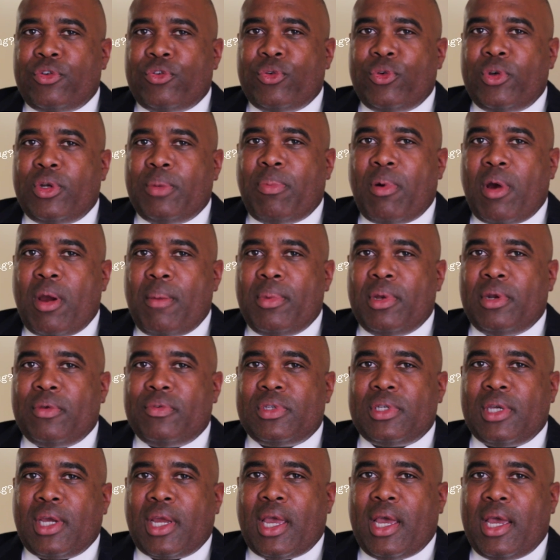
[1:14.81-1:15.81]
Drew Department
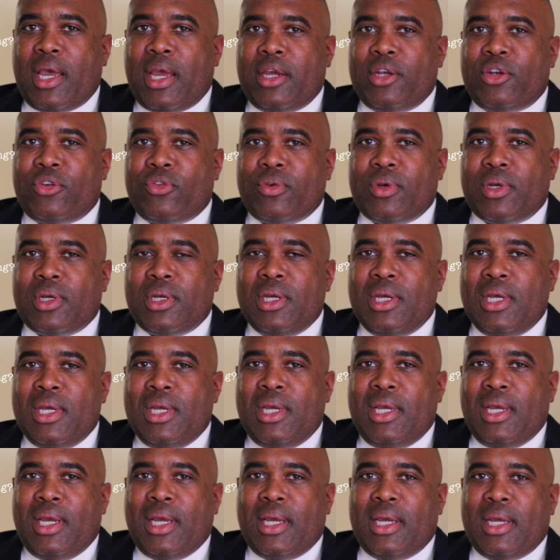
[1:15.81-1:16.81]
of Psychiatry,
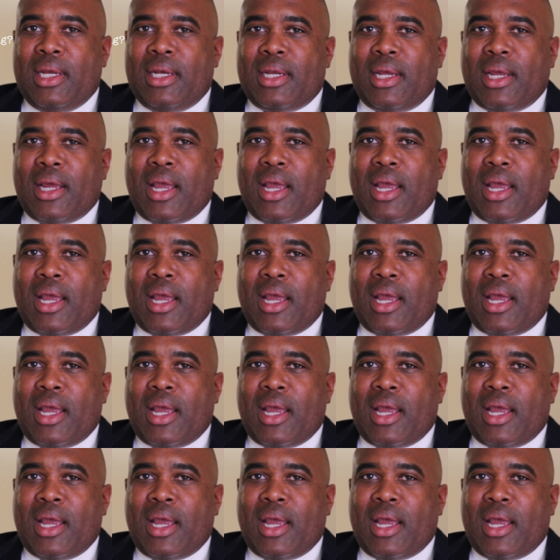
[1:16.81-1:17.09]
and